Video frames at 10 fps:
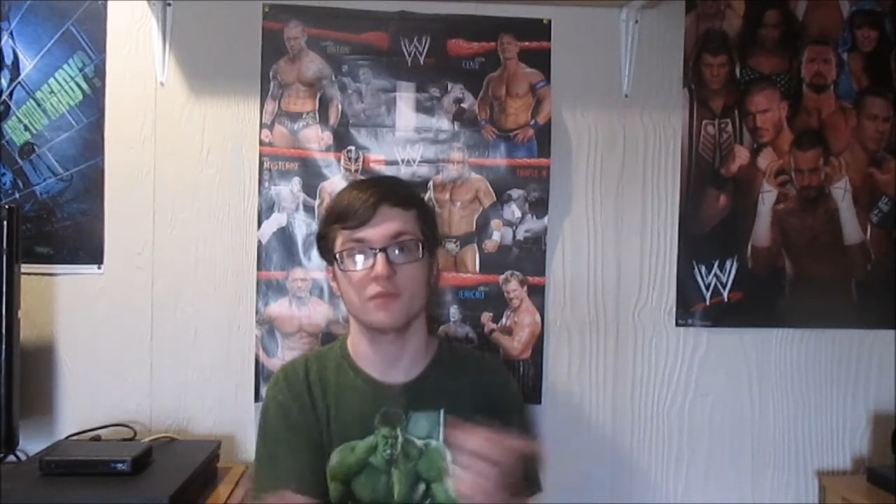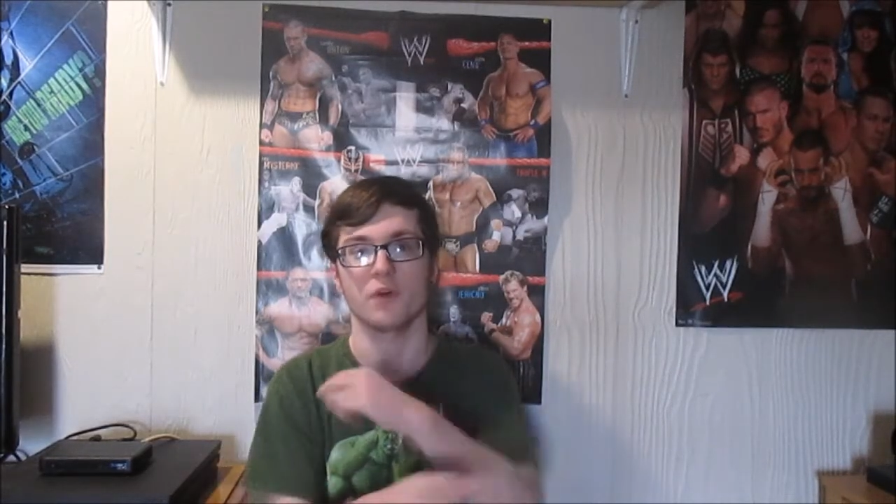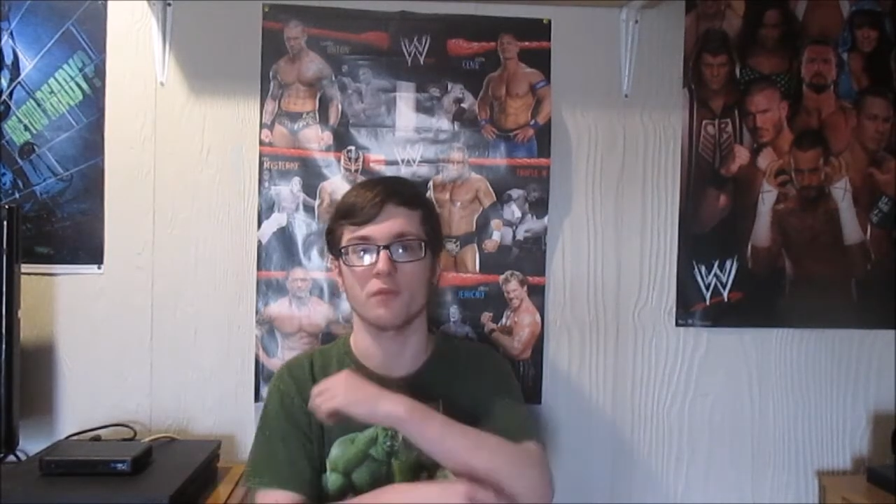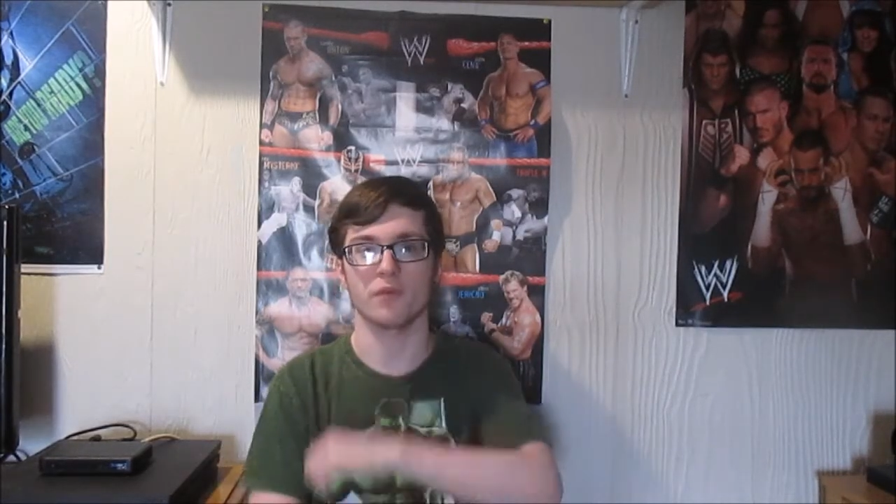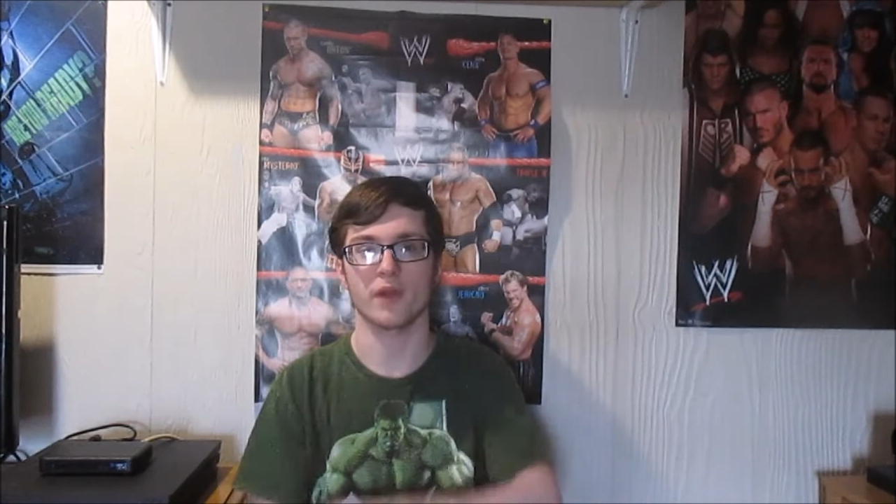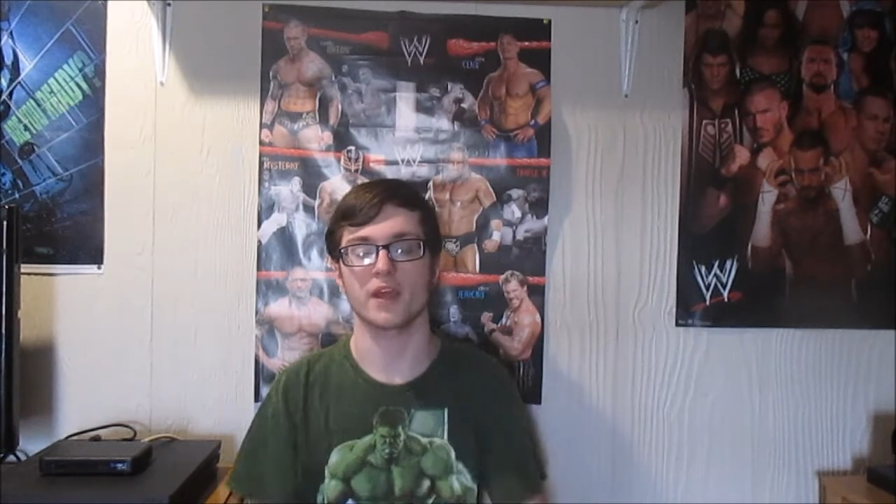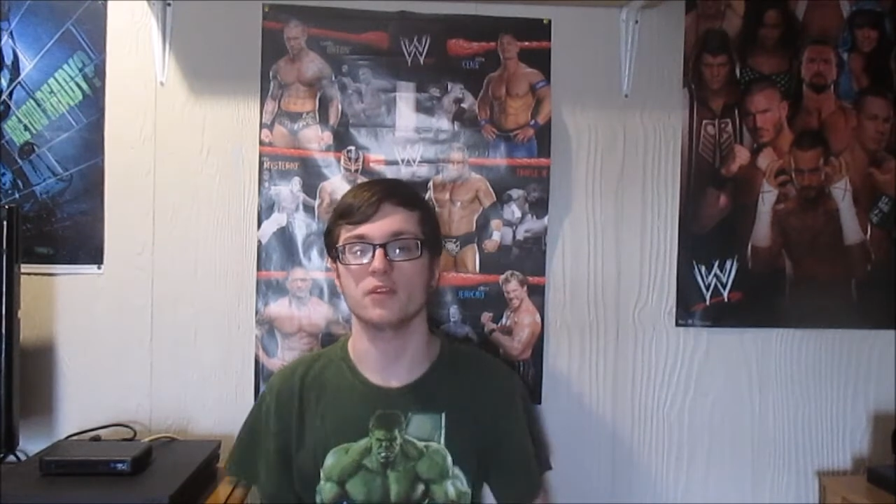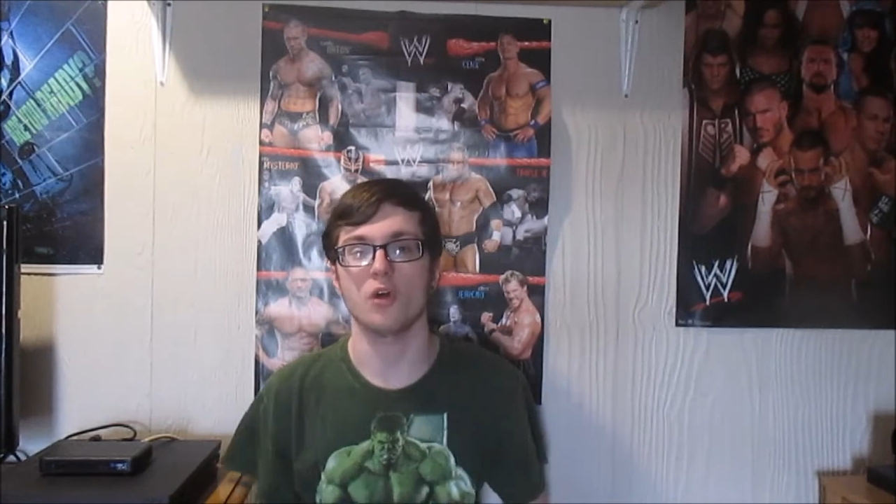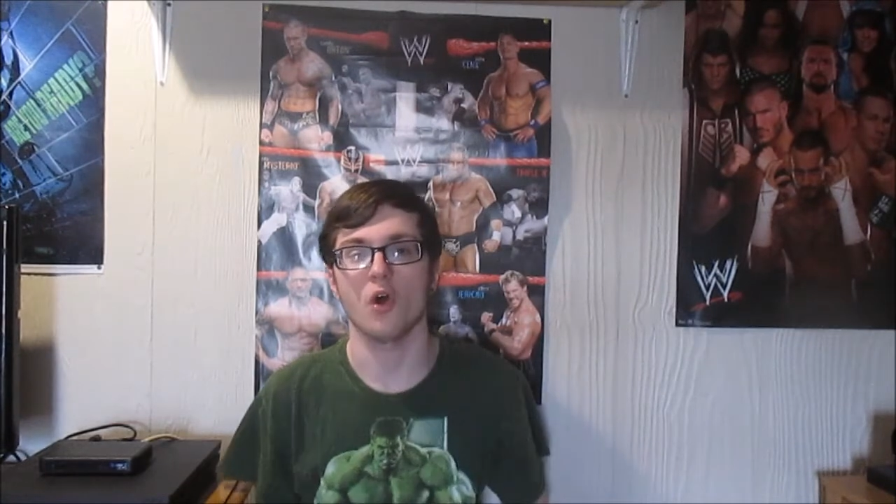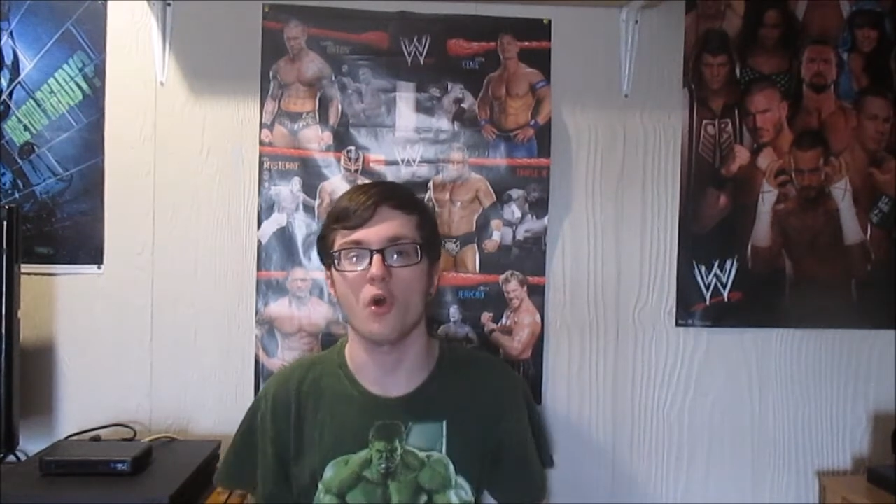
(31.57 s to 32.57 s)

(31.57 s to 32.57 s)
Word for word: Film fan